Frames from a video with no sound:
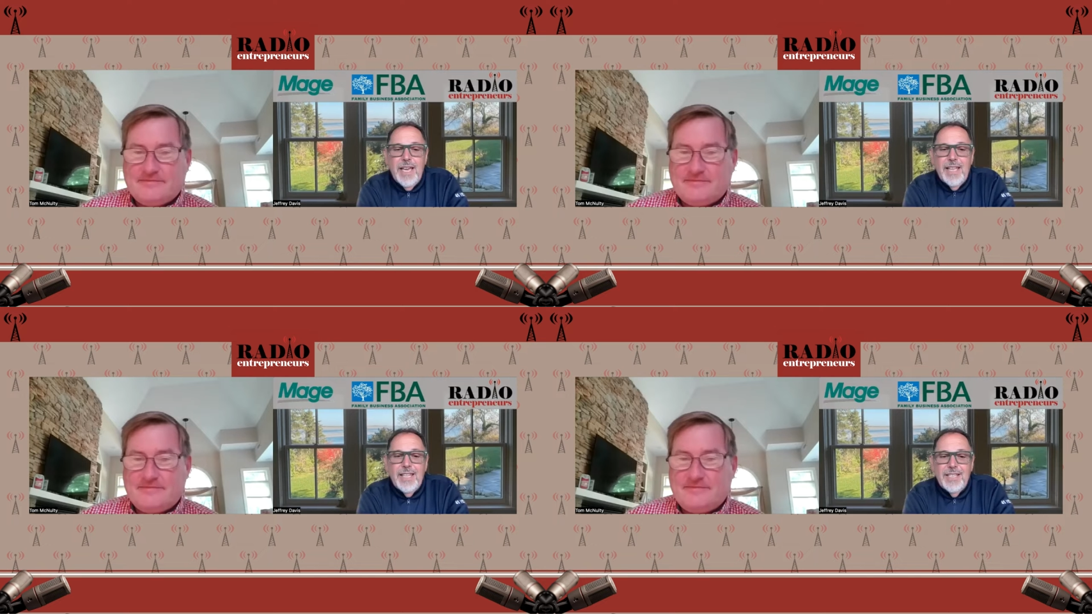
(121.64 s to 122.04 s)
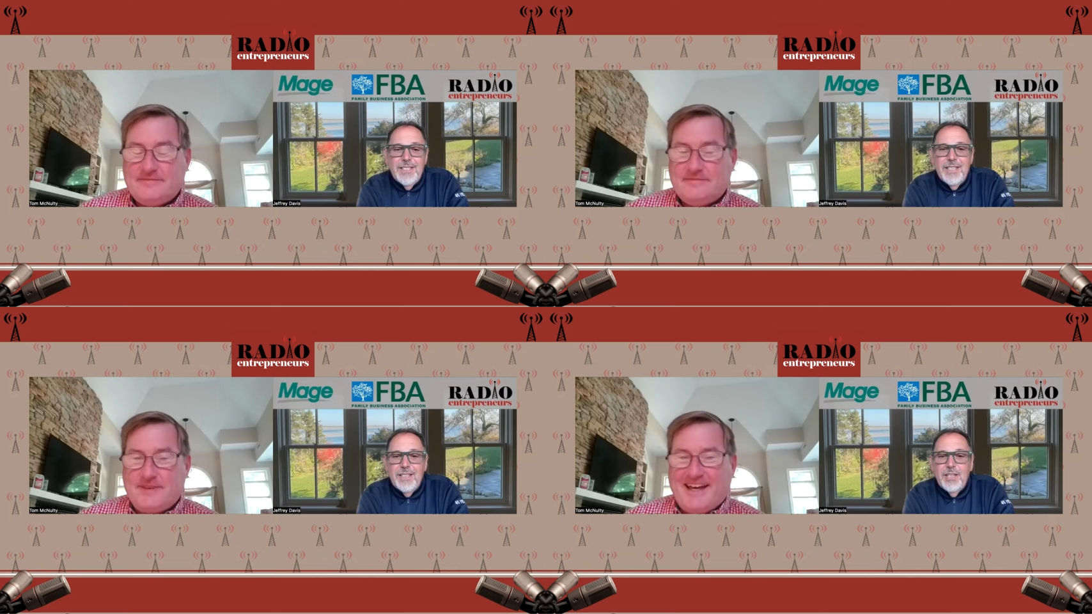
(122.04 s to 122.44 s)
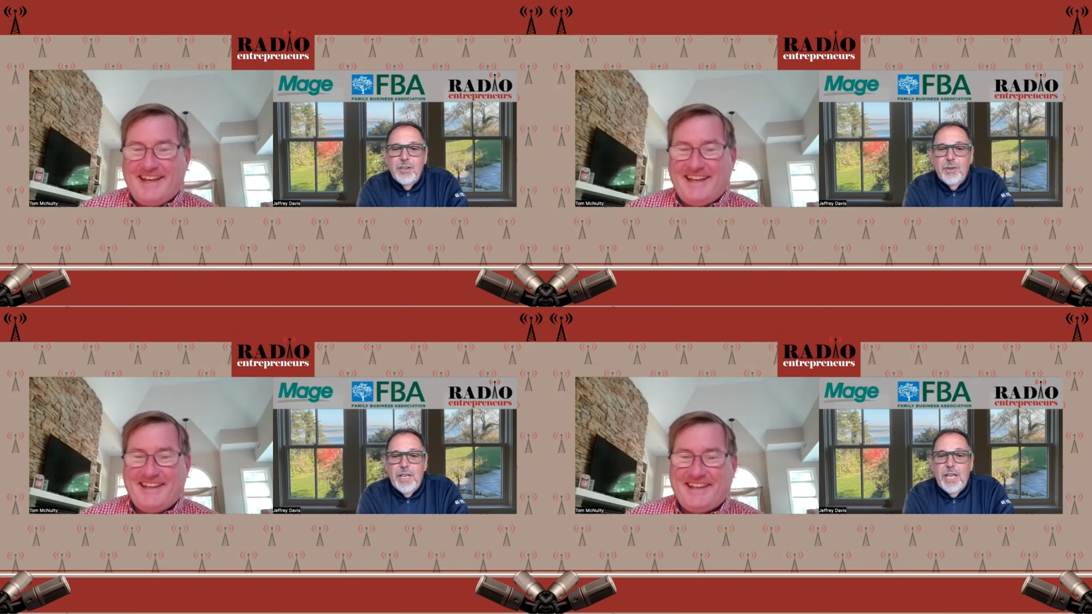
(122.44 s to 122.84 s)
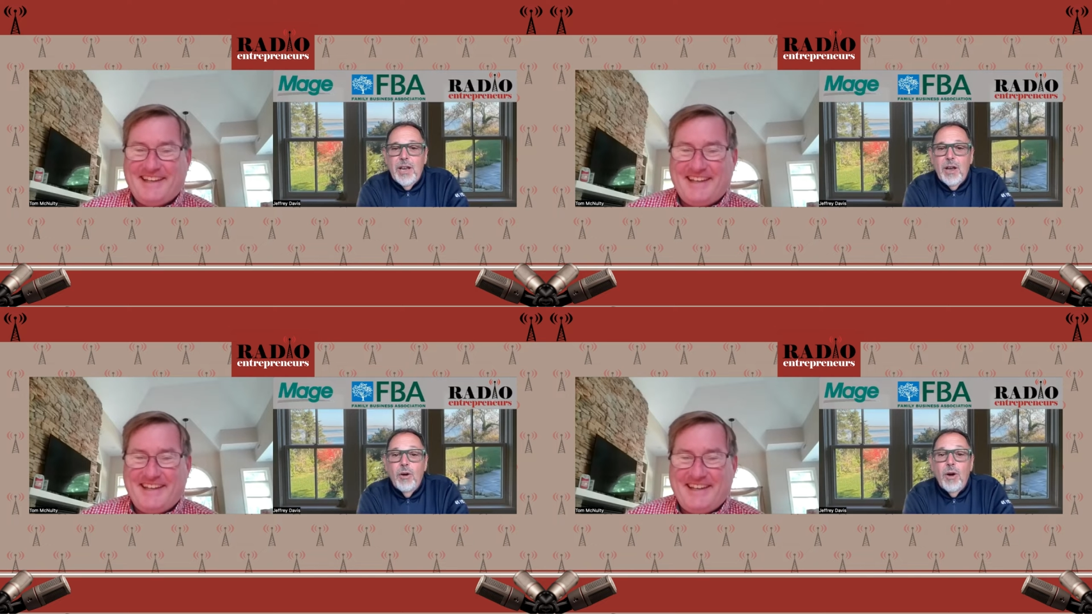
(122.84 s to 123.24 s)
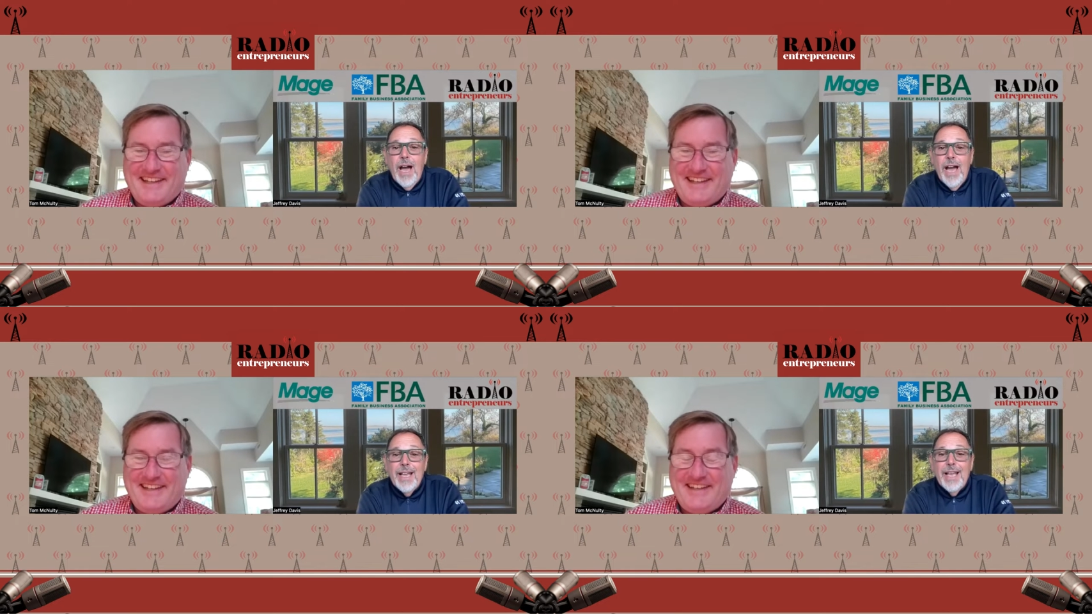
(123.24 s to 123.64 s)
Speaker 1: to, to the United States, and
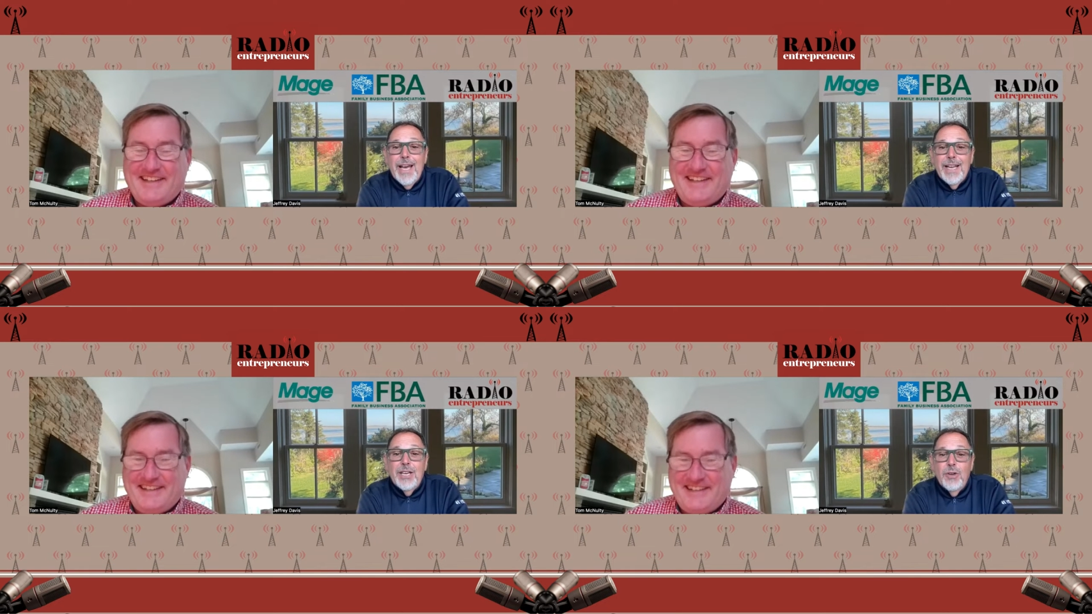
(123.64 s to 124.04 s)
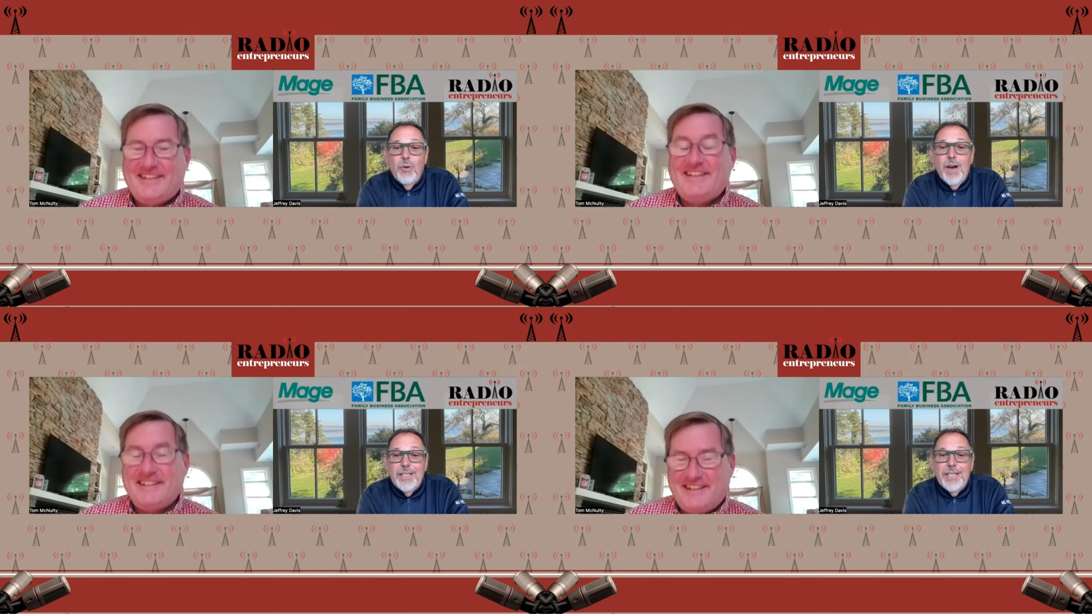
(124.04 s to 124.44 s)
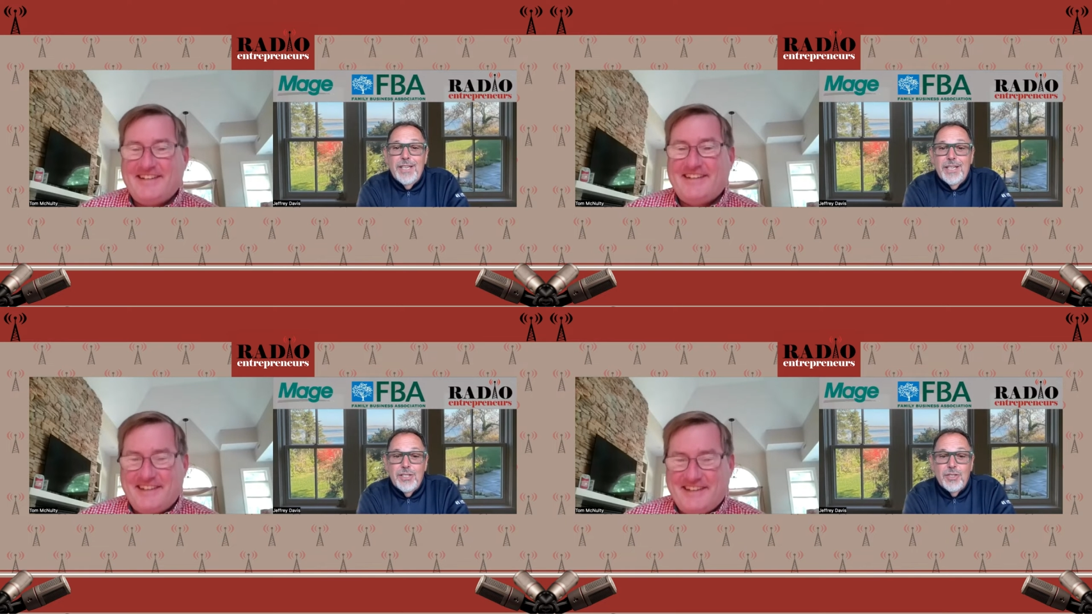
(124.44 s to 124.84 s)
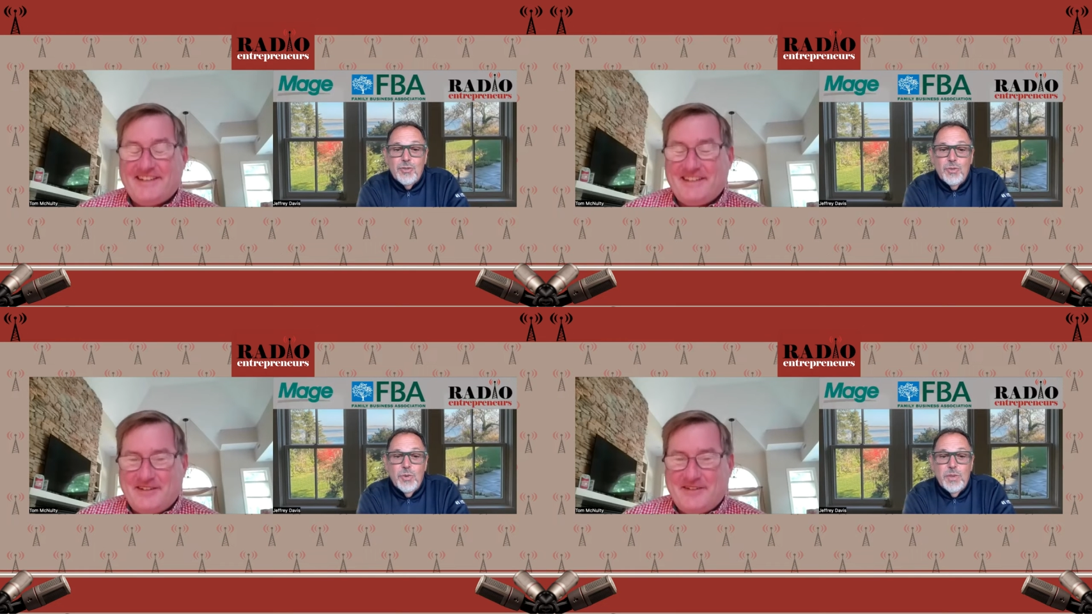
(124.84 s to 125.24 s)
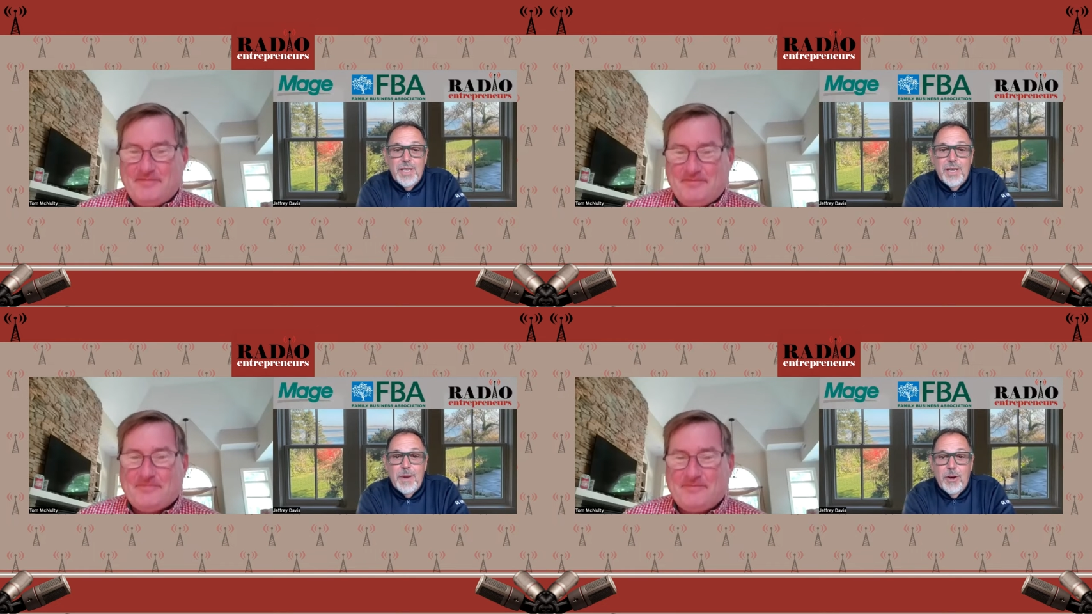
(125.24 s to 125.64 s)
they sit there and they go, "I got a new idea to screw
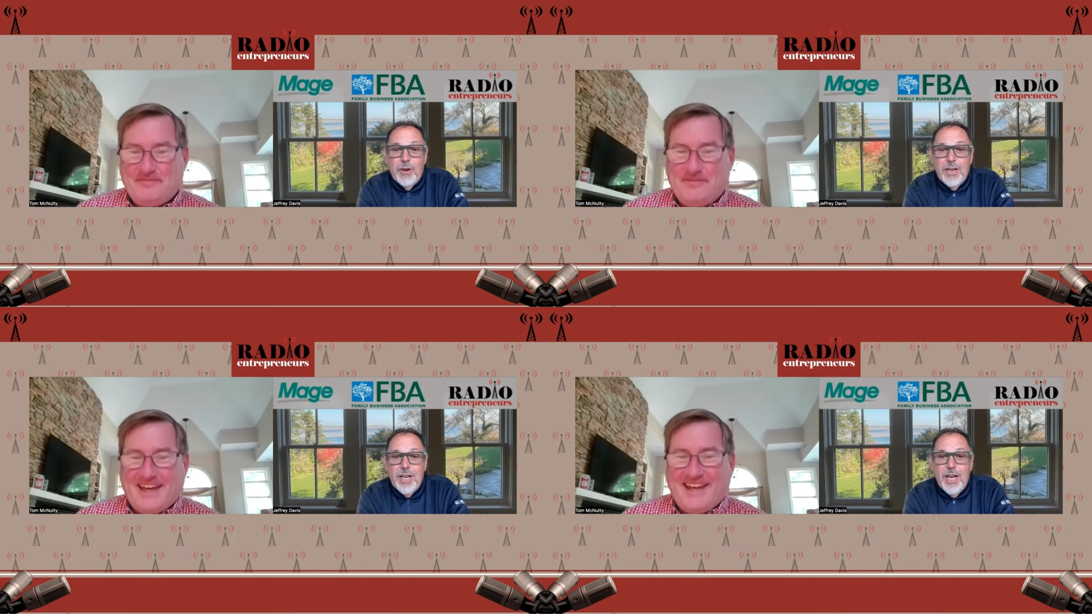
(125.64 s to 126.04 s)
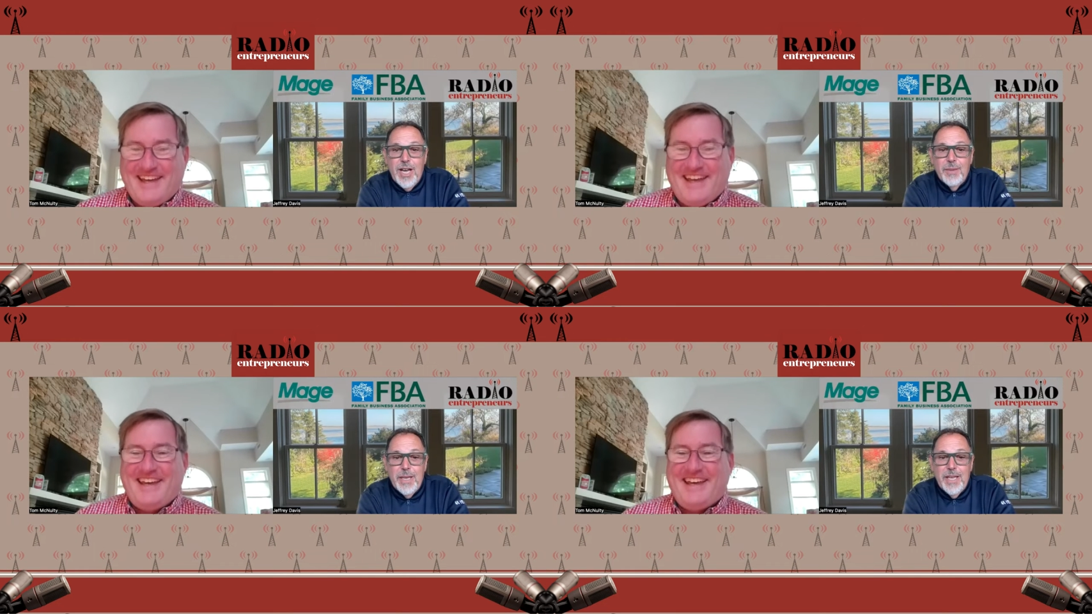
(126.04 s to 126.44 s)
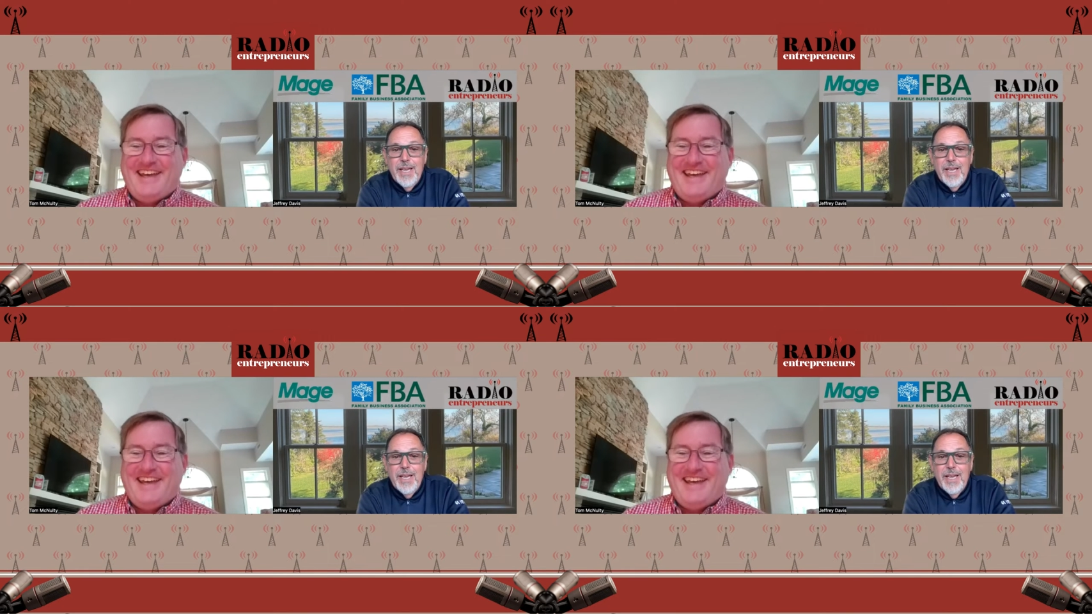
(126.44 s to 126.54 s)
with the American economy,"